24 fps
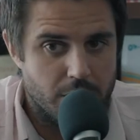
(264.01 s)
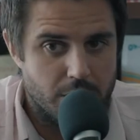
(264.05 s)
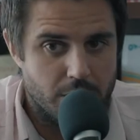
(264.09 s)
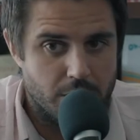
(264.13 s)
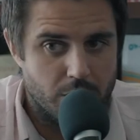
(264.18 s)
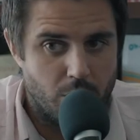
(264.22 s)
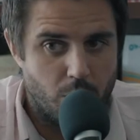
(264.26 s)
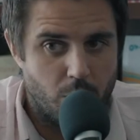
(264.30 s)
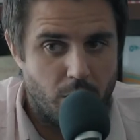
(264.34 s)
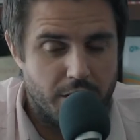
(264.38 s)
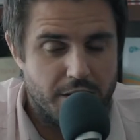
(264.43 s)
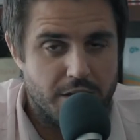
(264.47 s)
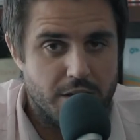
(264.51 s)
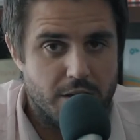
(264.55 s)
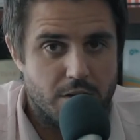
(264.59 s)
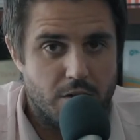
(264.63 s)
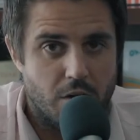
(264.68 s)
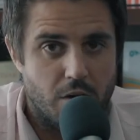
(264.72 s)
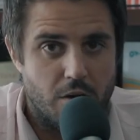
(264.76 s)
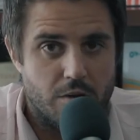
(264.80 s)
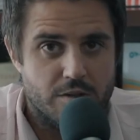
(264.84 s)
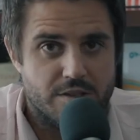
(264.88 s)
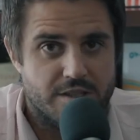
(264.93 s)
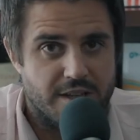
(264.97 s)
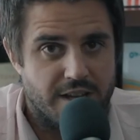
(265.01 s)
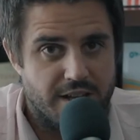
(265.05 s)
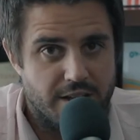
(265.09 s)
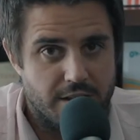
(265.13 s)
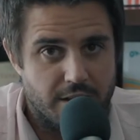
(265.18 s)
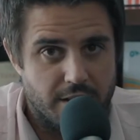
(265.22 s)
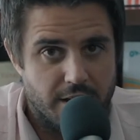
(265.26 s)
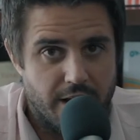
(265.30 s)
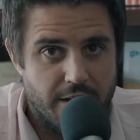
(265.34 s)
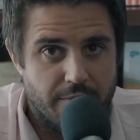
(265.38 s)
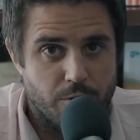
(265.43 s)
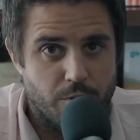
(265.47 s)
You know, what he calls a
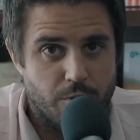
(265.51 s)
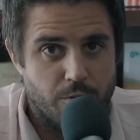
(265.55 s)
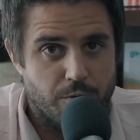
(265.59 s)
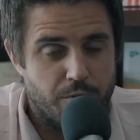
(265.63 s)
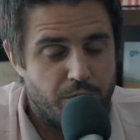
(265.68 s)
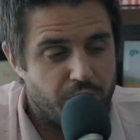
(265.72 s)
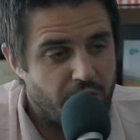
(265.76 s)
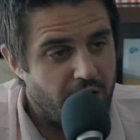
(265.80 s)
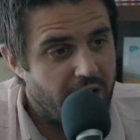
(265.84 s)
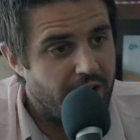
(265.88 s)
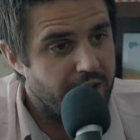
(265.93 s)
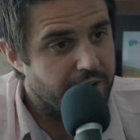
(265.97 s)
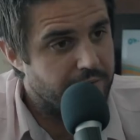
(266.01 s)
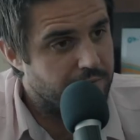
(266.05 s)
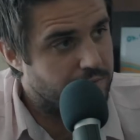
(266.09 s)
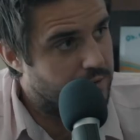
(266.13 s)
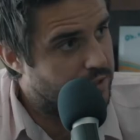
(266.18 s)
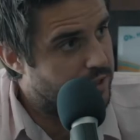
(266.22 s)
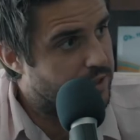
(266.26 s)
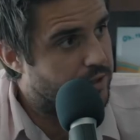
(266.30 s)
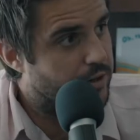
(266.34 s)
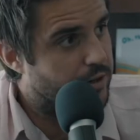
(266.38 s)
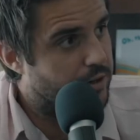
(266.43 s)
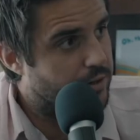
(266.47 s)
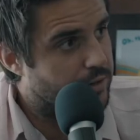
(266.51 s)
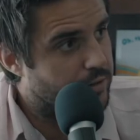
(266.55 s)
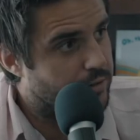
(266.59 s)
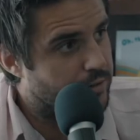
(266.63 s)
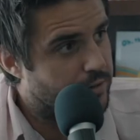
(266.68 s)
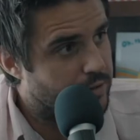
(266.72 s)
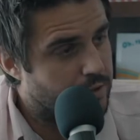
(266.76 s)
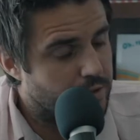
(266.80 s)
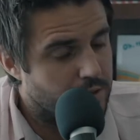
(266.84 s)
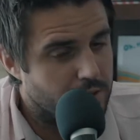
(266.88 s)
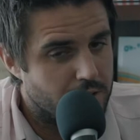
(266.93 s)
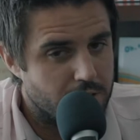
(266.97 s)
level five leader
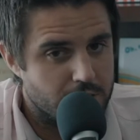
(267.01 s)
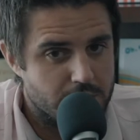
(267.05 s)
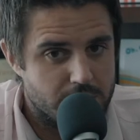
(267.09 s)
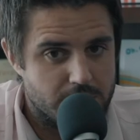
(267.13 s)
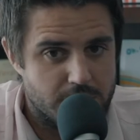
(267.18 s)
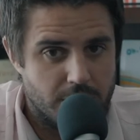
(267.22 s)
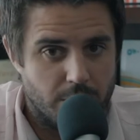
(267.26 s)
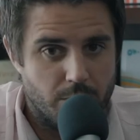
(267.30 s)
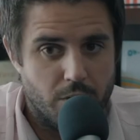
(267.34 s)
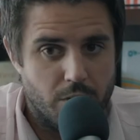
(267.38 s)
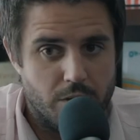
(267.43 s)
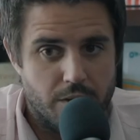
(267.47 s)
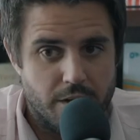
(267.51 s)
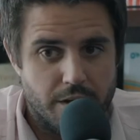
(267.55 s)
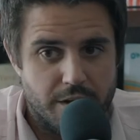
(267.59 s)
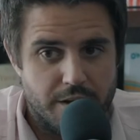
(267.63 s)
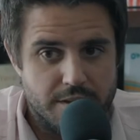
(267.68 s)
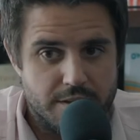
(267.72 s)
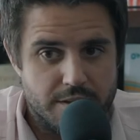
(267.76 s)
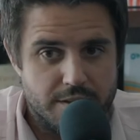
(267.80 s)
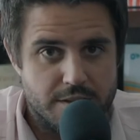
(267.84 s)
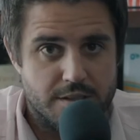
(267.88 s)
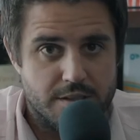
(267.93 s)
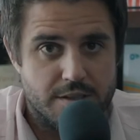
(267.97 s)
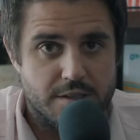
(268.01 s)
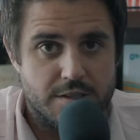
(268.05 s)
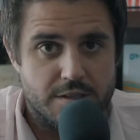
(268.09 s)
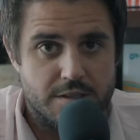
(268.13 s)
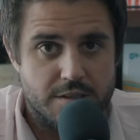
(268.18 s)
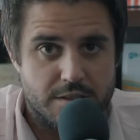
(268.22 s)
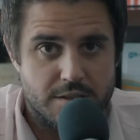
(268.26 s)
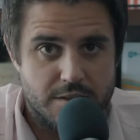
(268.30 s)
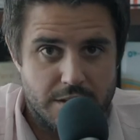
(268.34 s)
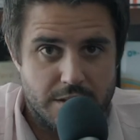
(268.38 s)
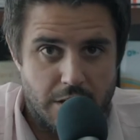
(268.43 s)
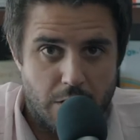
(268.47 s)
mm-hmm. someone that is
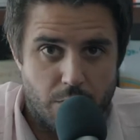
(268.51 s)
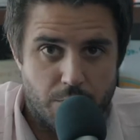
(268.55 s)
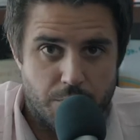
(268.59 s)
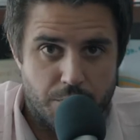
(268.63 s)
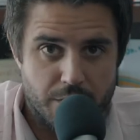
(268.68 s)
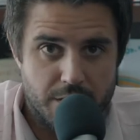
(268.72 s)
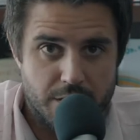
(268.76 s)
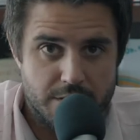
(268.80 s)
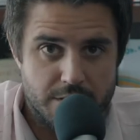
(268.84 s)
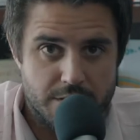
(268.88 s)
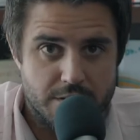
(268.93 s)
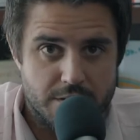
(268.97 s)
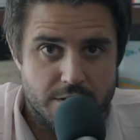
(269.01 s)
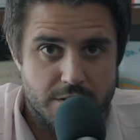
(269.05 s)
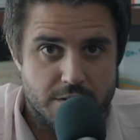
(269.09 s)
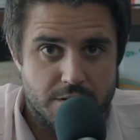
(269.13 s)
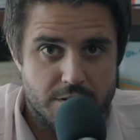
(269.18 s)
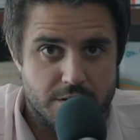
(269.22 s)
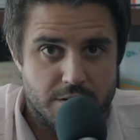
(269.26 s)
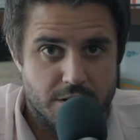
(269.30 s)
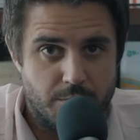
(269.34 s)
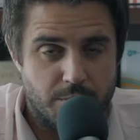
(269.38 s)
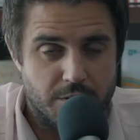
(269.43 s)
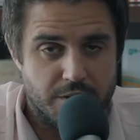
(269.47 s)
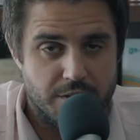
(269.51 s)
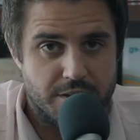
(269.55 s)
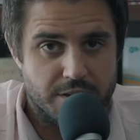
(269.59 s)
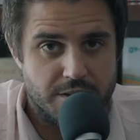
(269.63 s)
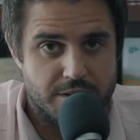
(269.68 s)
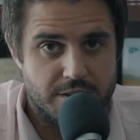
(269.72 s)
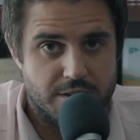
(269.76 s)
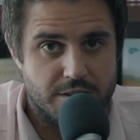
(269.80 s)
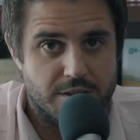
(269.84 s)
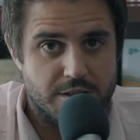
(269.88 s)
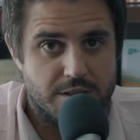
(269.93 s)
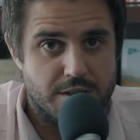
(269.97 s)
selfless, someone
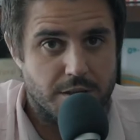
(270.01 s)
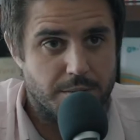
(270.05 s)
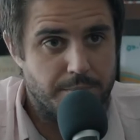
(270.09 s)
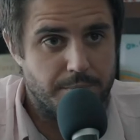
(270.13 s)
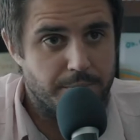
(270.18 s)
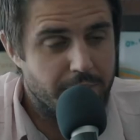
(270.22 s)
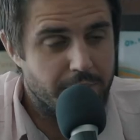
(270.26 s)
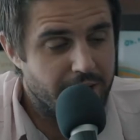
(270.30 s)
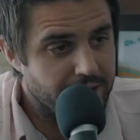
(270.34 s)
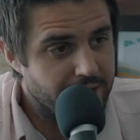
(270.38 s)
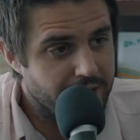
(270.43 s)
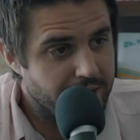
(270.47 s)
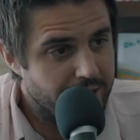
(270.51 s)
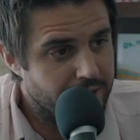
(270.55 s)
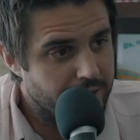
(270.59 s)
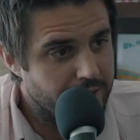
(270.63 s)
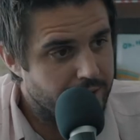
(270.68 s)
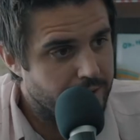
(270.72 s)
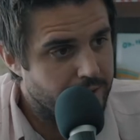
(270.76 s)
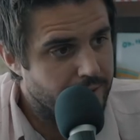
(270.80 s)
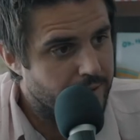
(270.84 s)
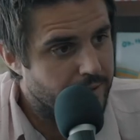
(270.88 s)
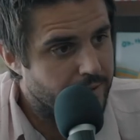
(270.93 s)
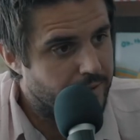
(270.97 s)
that's committed.